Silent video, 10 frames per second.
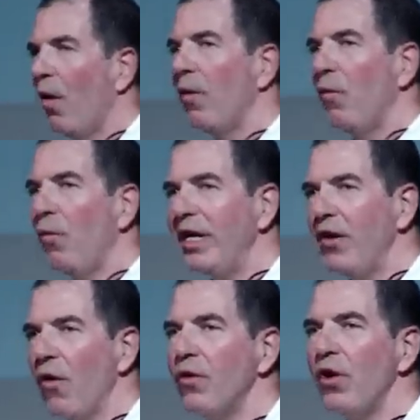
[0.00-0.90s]
what we
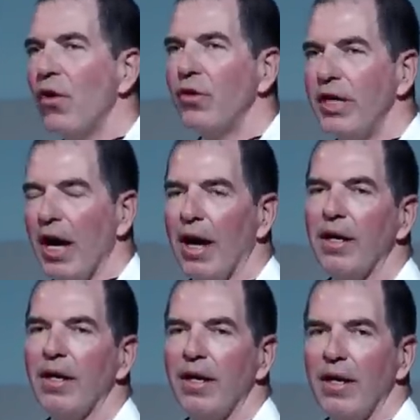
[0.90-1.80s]
don't know
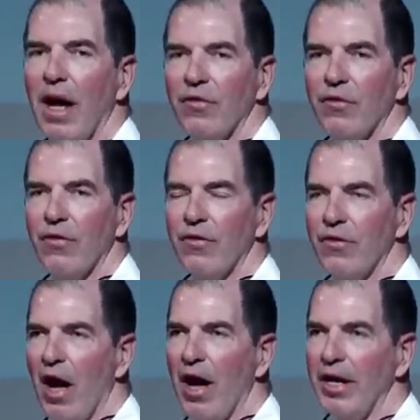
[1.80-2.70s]
yet as a
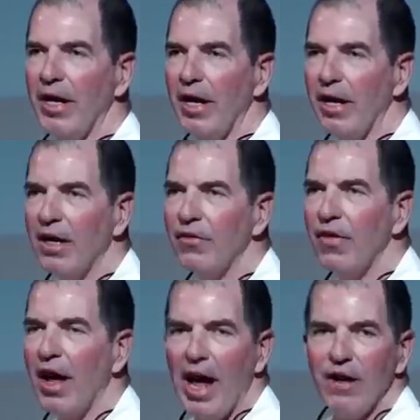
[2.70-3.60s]
society is
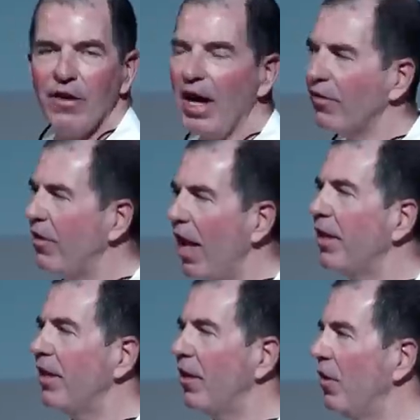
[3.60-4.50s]
that Agile has
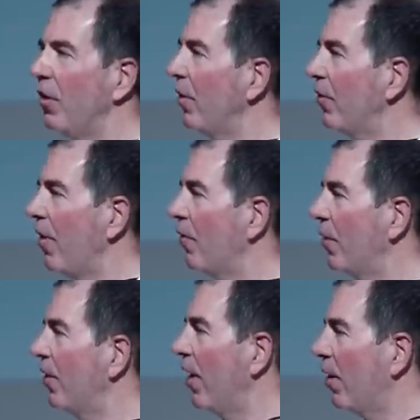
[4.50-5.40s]
nothing to do with
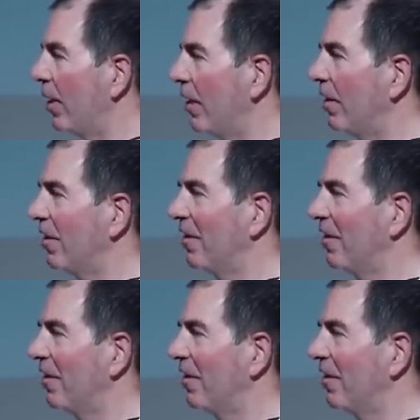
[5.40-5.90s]
software development.